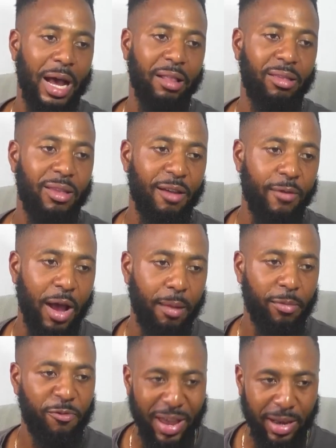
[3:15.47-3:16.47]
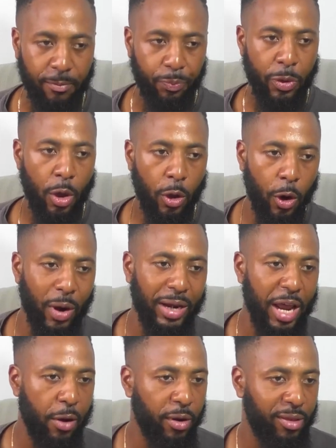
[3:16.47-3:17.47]
and Sven-Goran
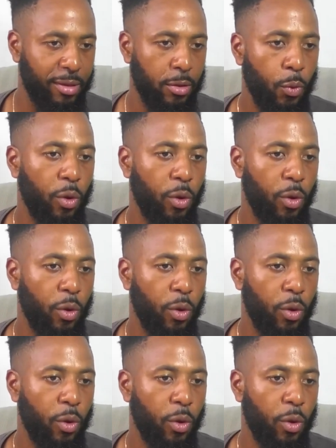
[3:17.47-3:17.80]
Eriksson,